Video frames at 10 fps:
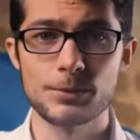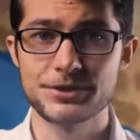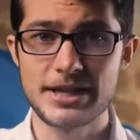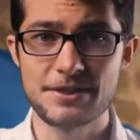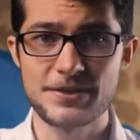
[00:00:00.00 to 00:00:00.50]

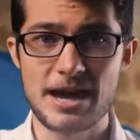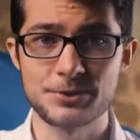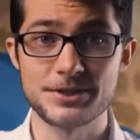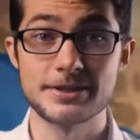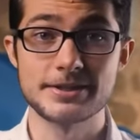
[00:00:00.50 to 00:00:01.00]
with
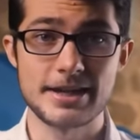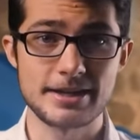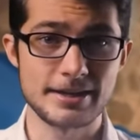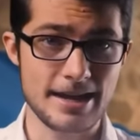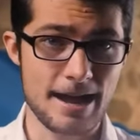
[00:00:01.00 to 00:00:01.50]
10,000
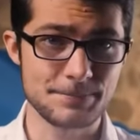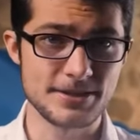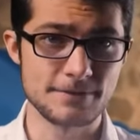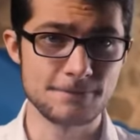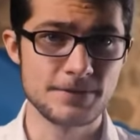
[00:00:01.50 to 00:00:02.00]
taken
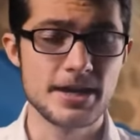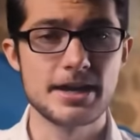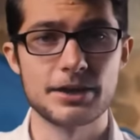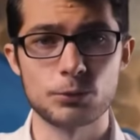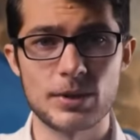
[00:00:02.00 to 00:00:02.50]
captive
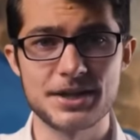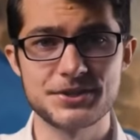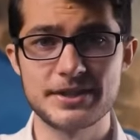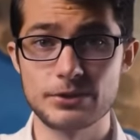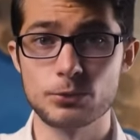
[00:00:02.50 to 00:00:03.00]
and the
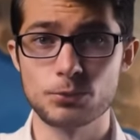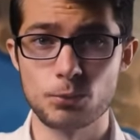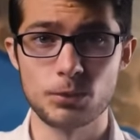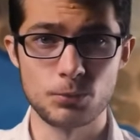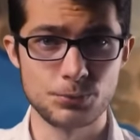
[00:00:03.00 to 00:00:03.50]
rest killed
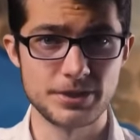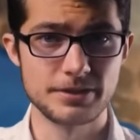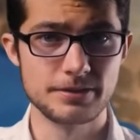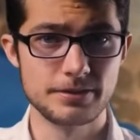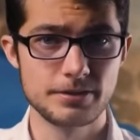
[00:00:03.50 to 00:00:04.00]
or
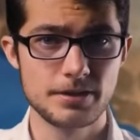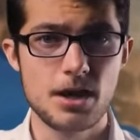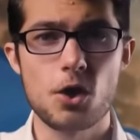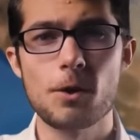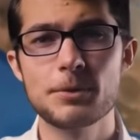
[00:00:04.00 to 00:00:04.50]
wounded.
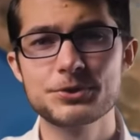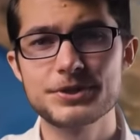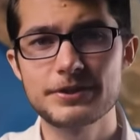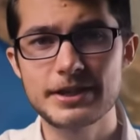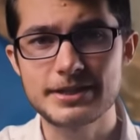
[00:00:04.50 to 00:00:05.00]

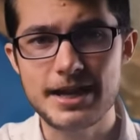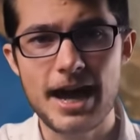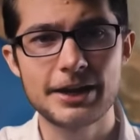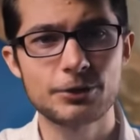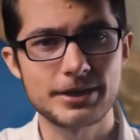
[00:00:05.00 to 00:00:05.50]
Almost the
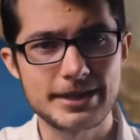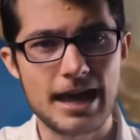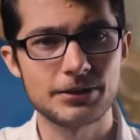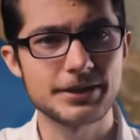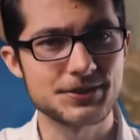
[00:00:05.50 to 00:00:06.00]
entire
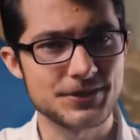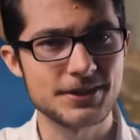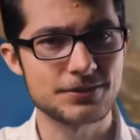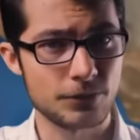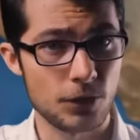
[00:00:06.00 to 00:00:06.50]
Italian
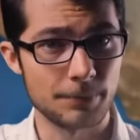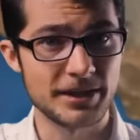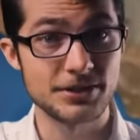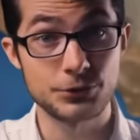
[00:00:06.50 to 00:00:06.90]
Sixth Army